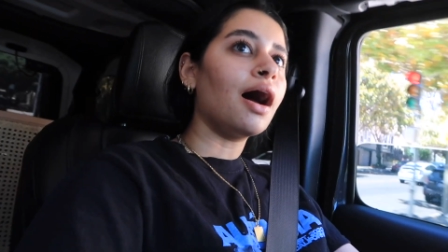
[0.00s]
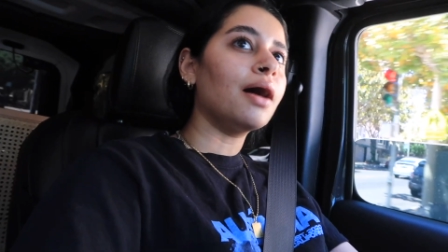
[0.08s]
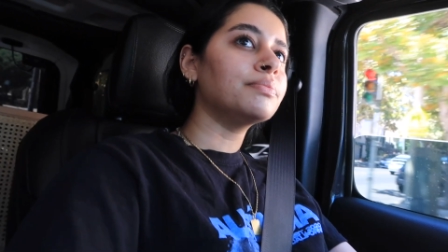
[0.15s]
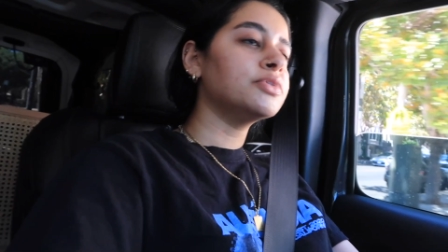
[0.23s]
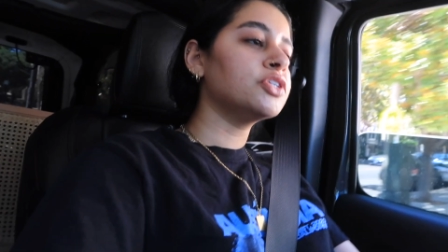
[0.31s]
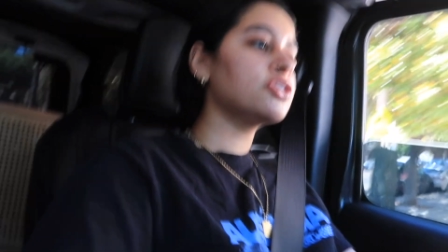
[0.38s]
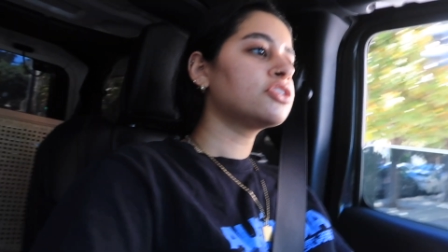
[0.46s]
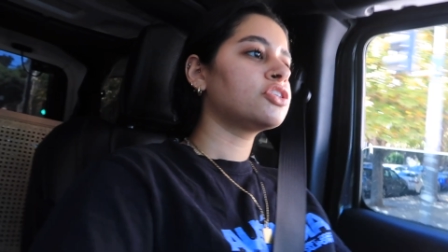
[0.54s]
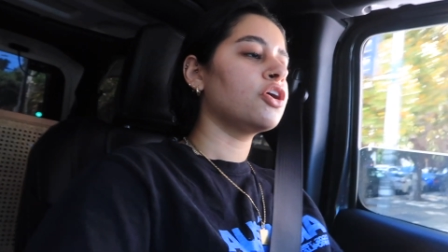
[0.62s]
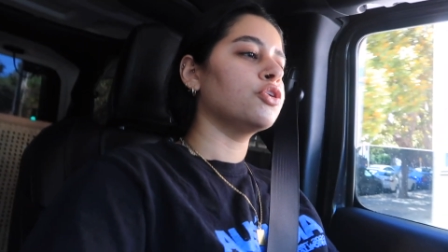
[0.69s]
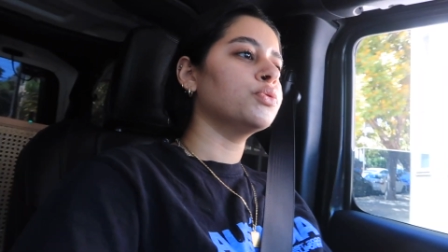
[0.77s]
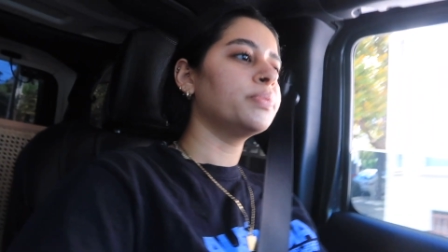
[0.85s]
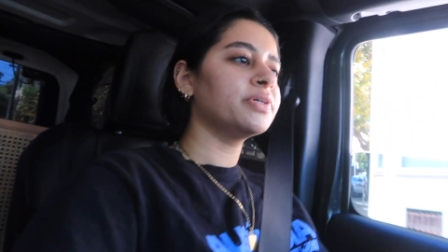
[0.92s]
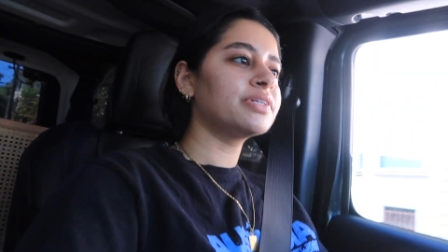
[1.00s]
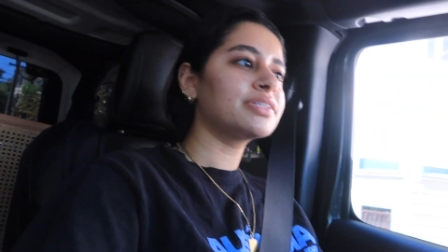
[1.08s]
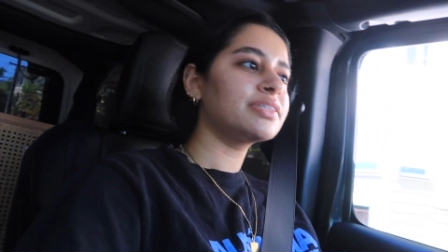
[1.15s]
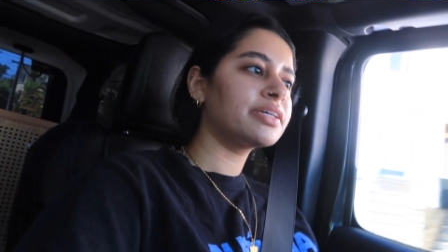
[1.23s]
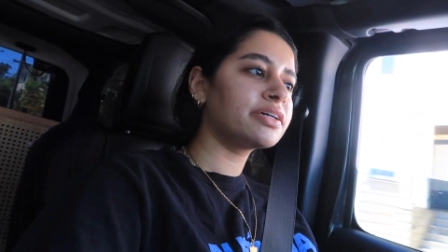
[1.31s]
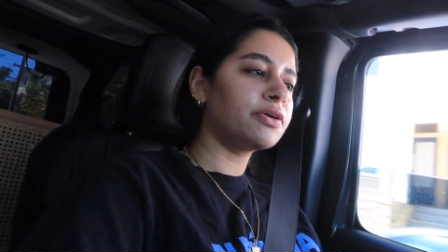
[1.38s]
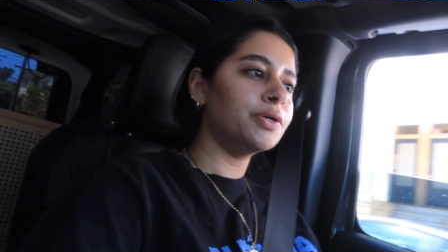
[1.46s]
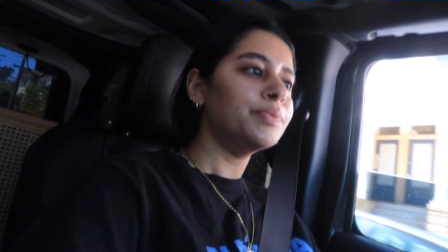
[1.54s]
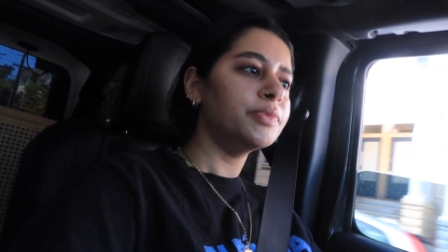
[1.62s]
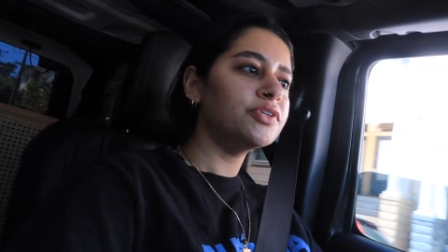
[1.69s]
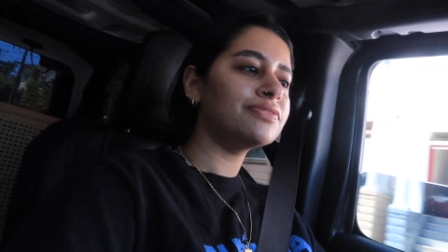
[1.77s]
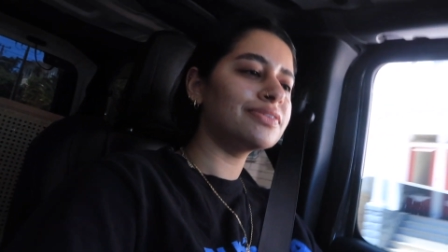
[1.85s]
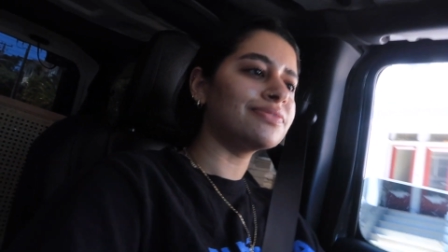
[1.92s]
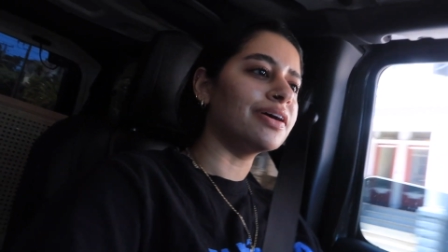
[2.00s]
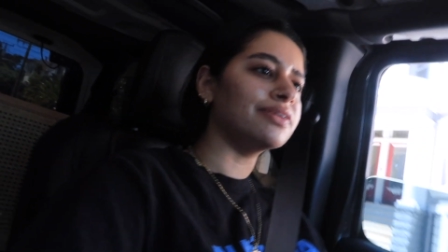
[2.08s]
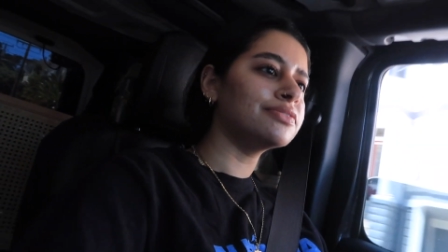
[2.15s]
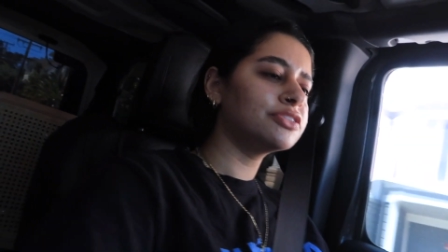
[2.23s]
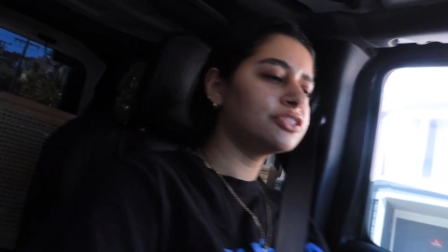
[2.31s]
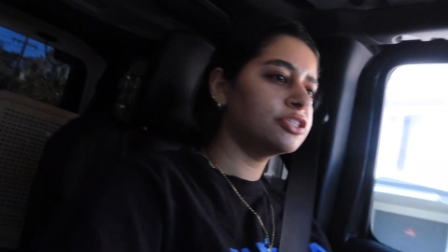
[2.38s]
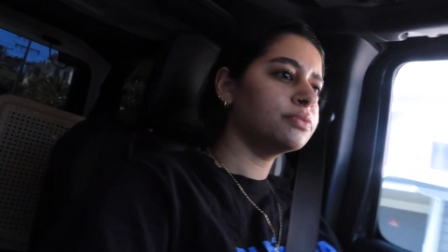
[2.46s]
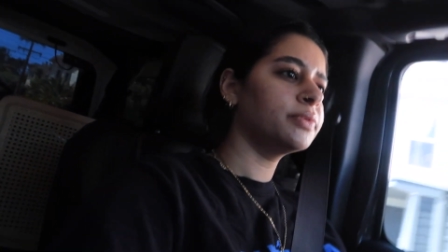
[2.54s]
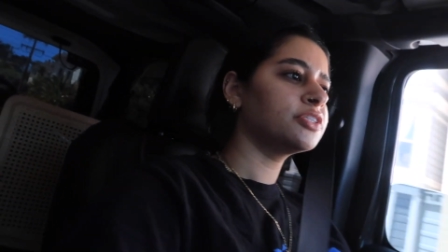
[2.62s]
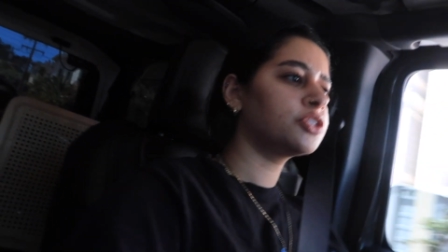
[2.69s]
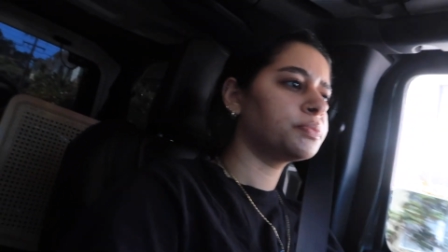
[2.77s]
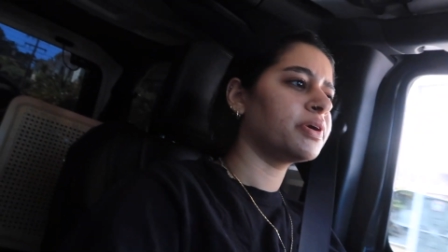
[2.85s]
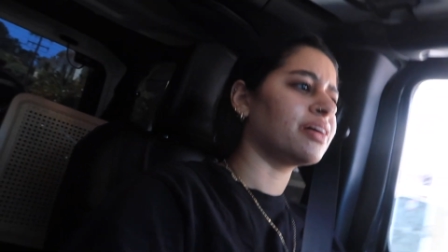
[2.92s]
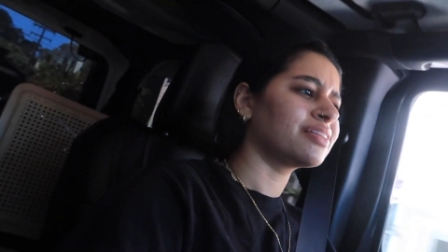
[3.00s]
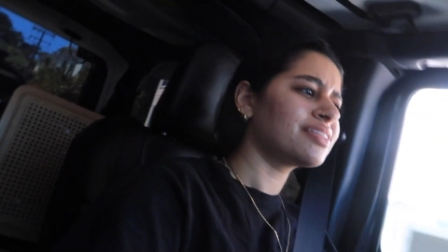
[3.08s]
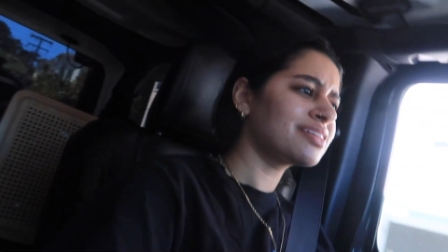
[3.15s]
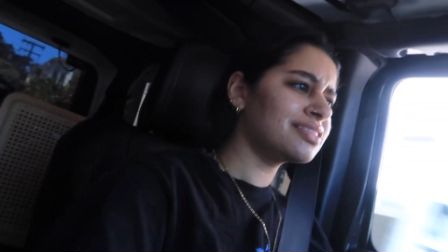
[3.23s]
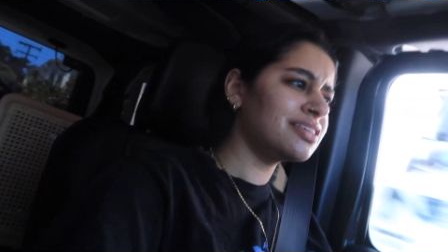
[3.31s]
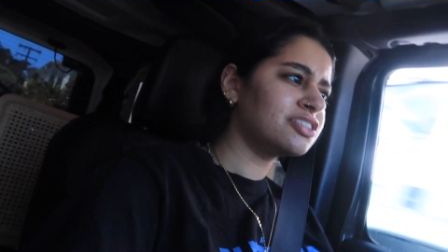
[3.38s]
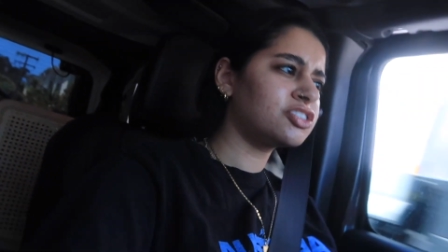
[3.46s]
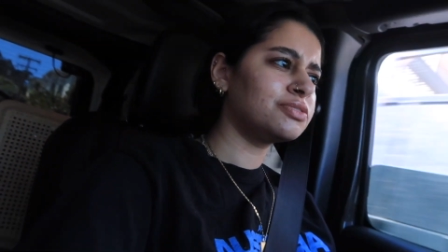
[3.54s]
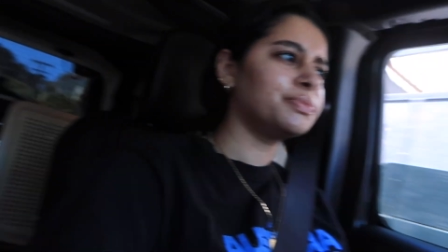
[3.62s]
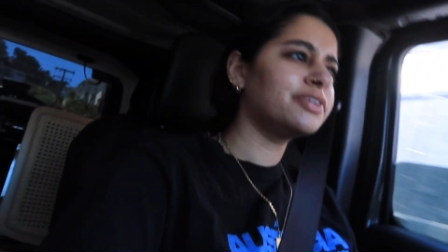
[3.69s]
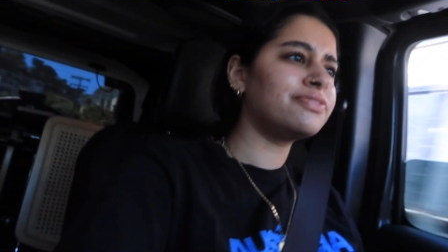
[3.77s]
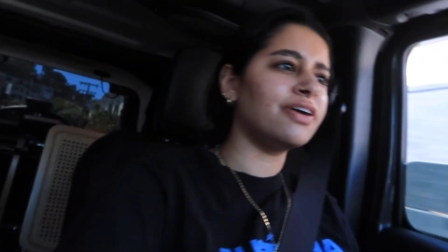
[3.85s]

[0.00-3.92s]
I'm just hoping they don't move around too much, but I think they should be